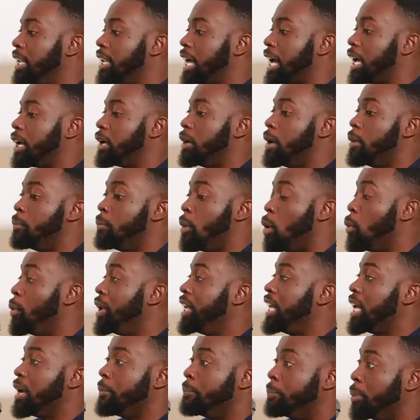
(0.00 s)
like, but we
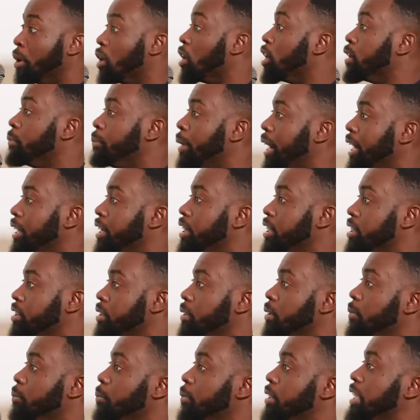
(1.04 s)
get burned by this,
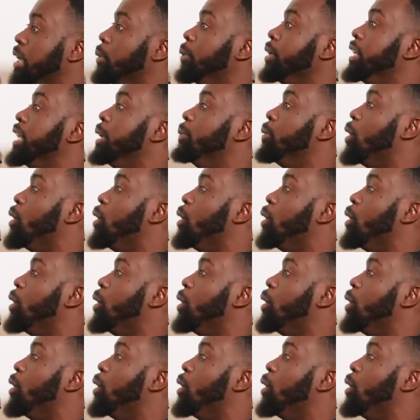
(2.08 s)
but then we keep